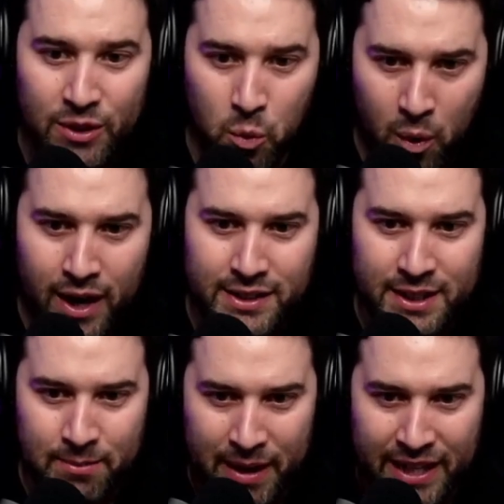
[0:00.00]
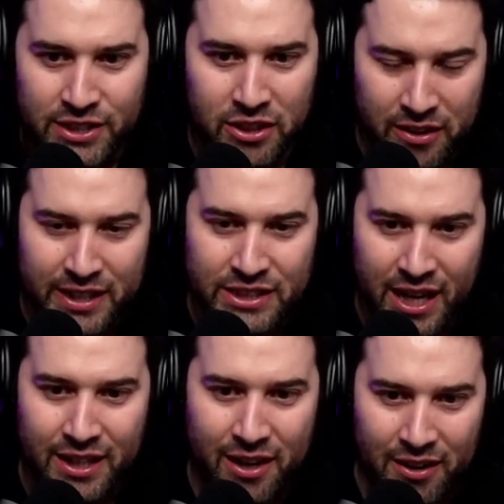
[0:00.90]
want to make sure that
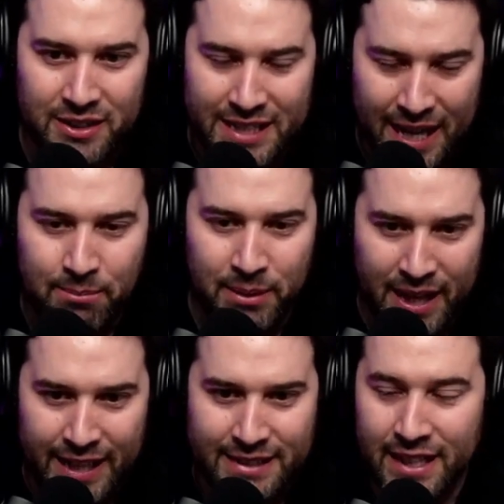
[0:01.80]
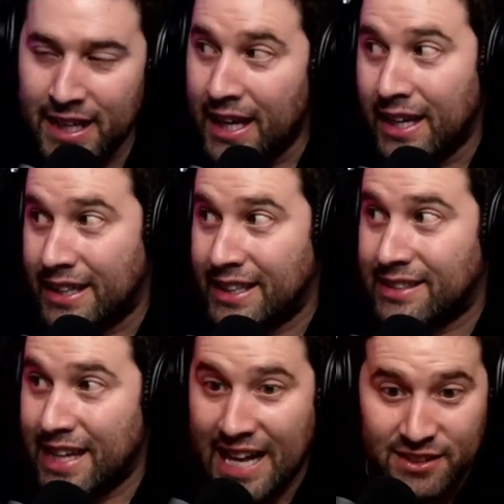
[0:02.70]
Giancarlo Stanton plays these
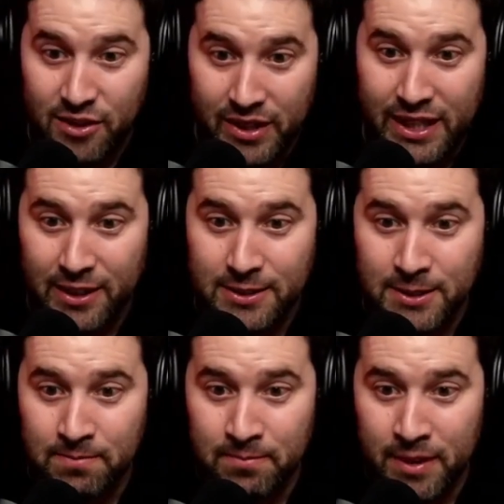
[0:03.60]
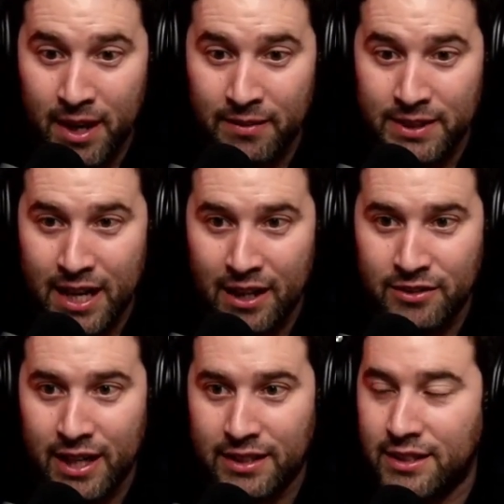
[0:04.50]
last 3 years of his
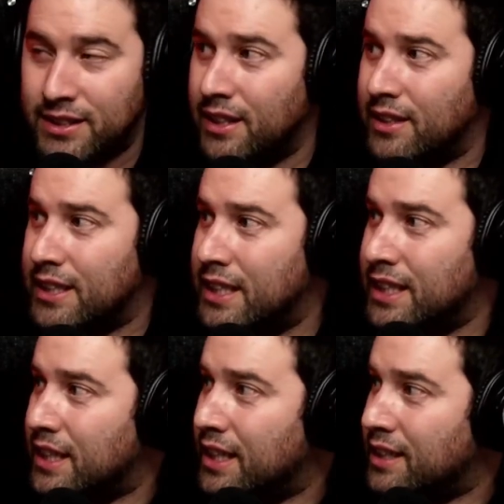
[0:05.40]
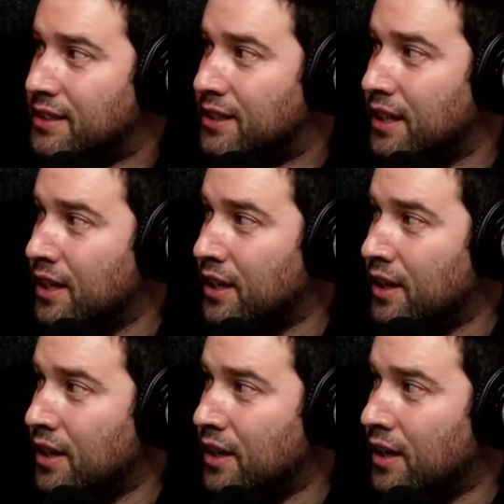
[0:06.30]
contract until he is,
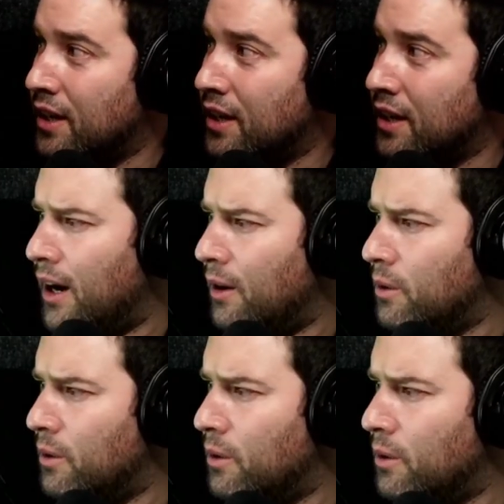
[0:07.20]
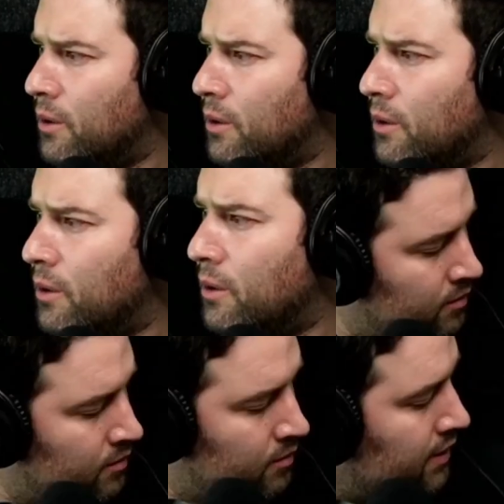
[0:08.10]
one
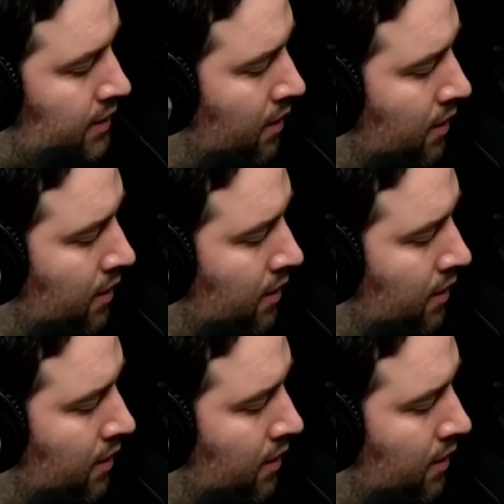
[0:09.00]
second.